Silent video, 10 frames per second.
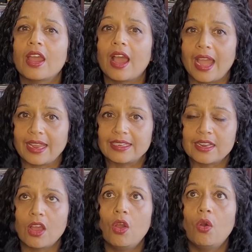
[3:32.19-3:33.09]
I
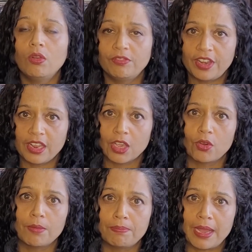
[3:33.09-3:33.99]
did a whole video
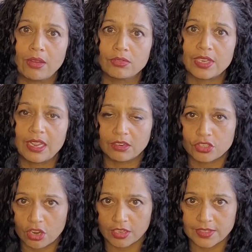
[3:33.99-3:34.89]
about English
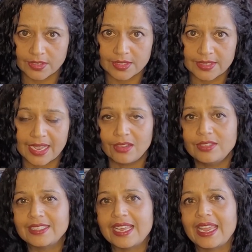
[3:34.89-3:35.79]
consonant
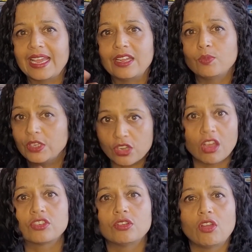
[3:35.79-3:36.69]
sounds, and we
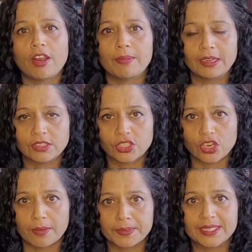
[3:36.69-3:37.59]
talked a lot about
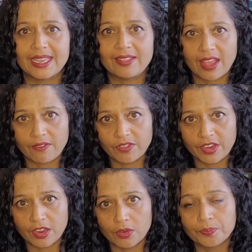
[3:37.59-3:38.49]
stops in that
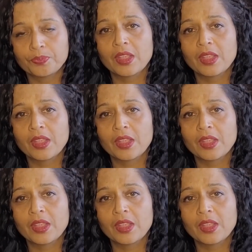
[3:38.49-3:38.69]
video.